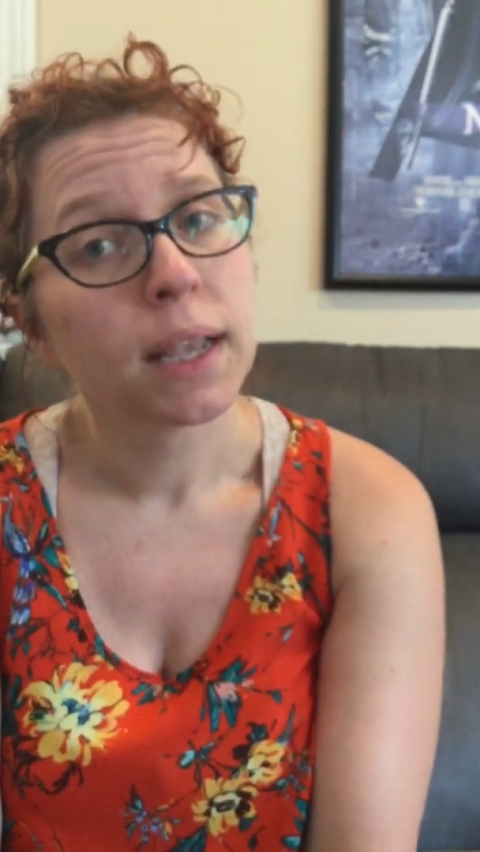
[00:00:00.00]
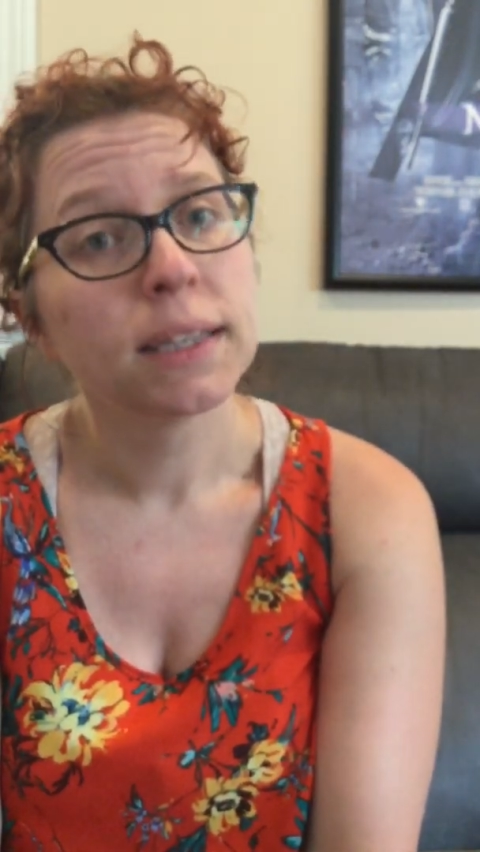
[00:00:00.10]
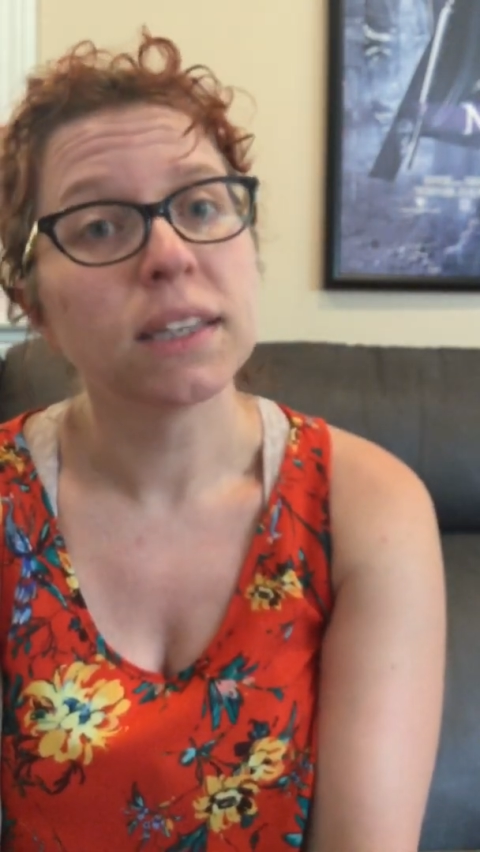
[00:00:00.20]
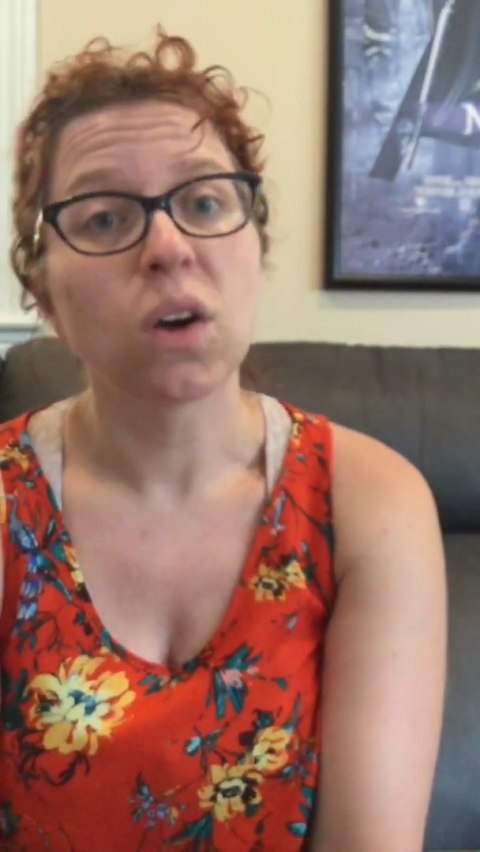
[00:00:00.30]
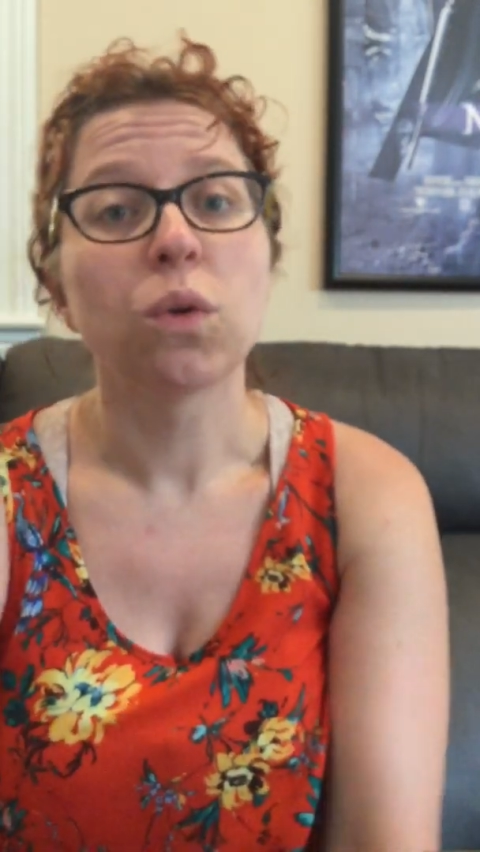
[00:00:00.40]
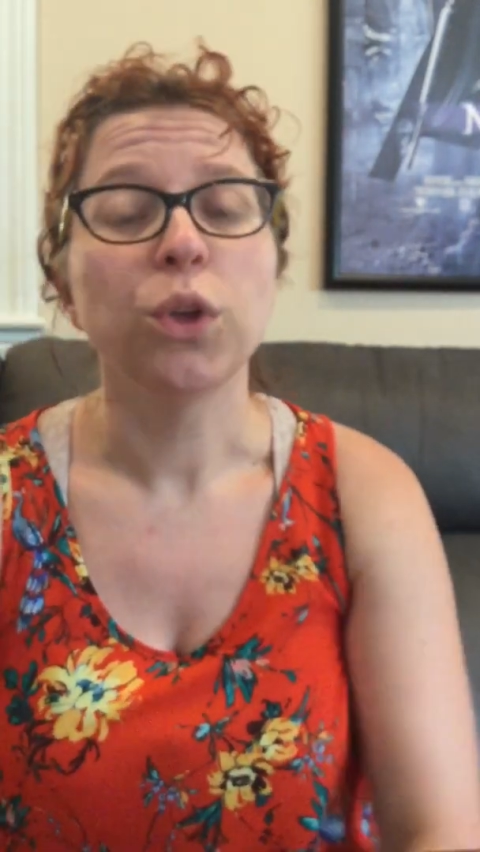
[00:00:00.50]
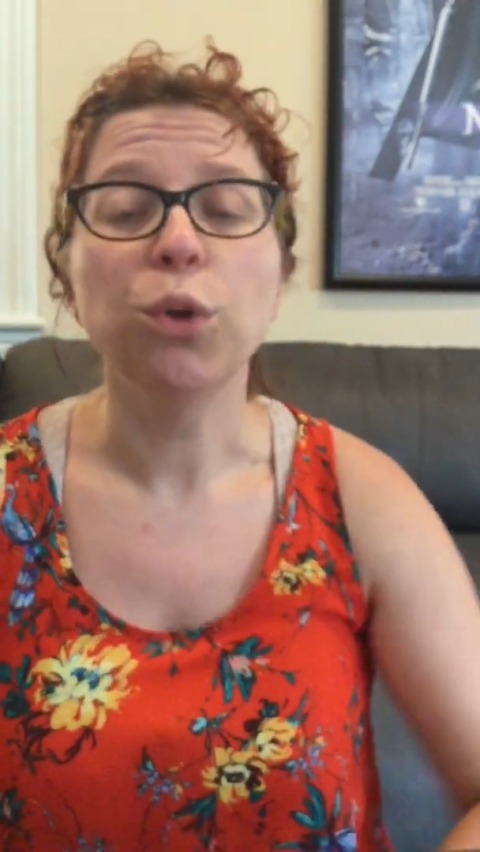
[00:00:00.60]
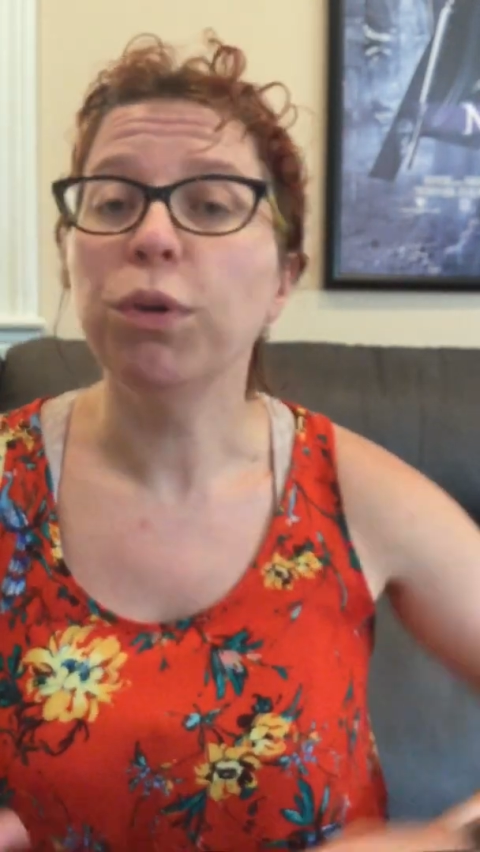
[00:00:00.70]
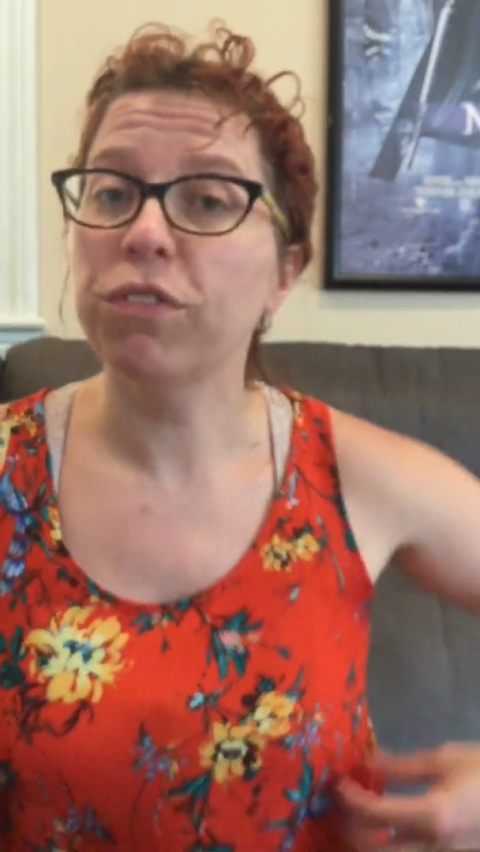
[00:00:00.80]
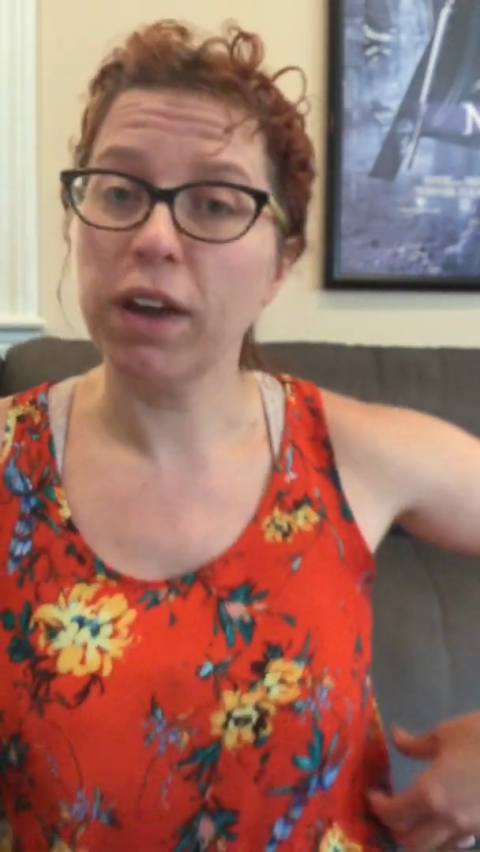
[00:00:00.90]
So,
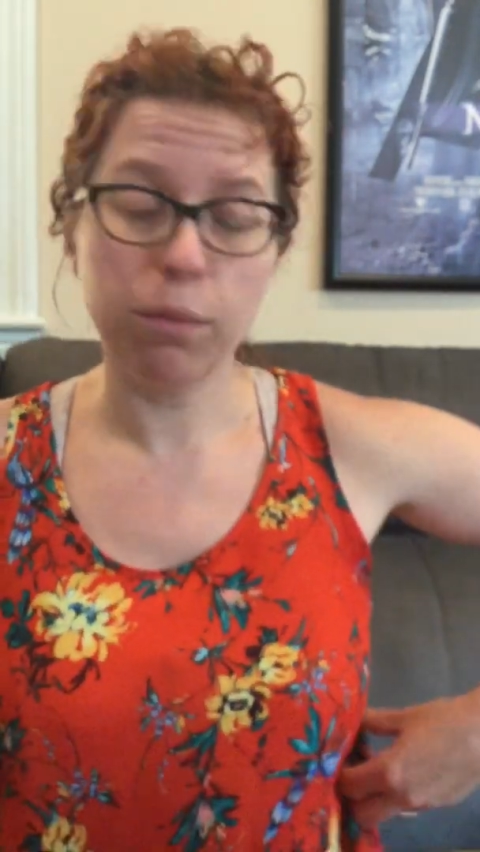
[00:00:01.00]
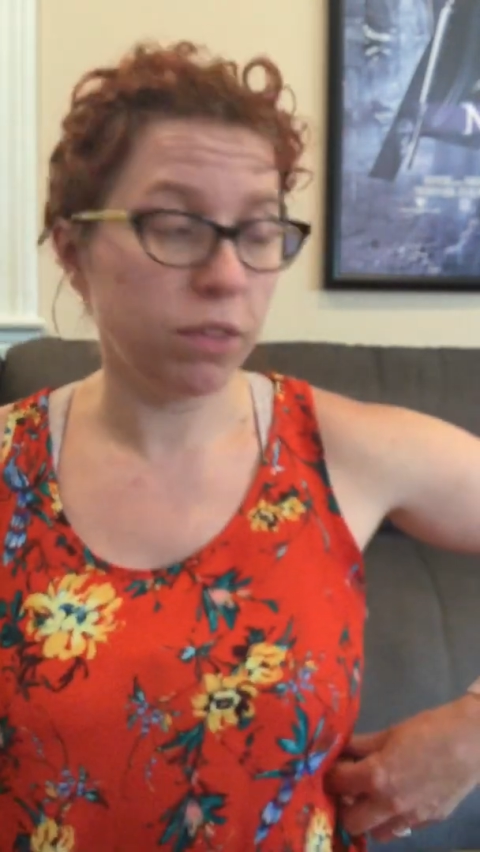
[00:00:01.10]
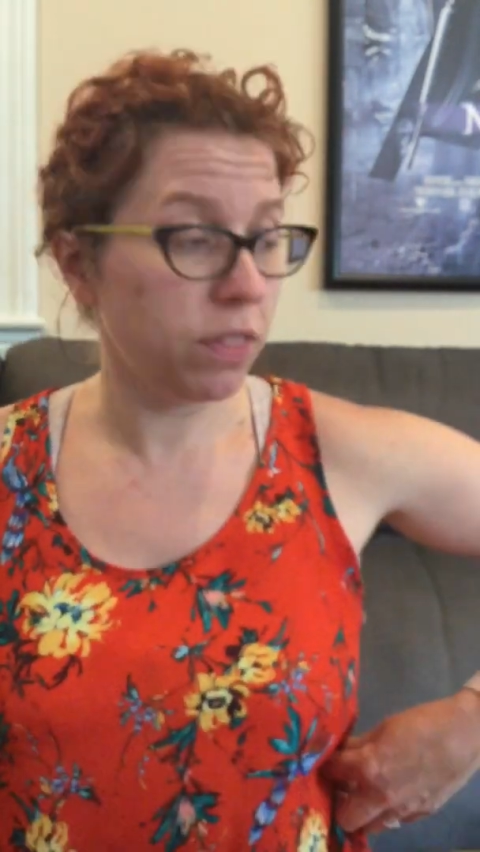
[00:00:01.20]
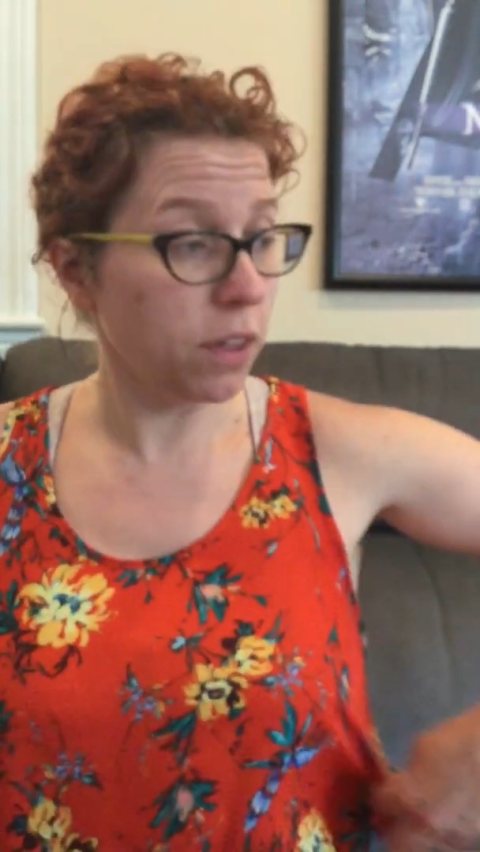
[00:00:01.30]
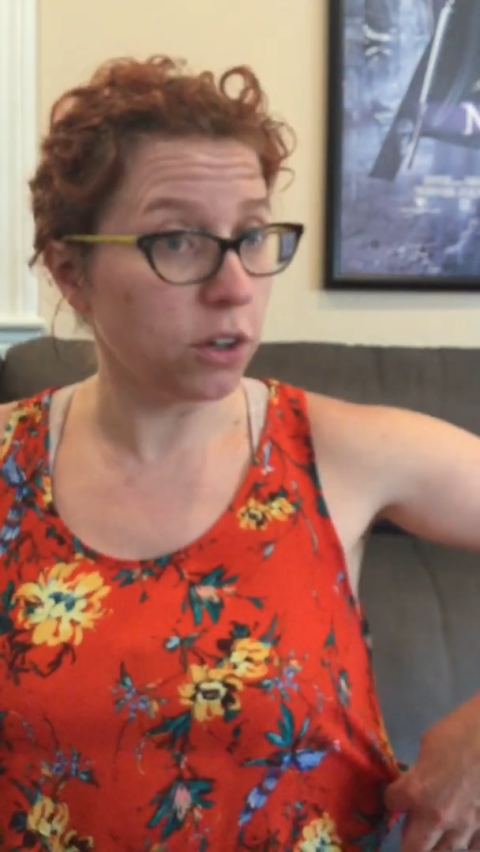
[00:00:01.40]
you'd be fine with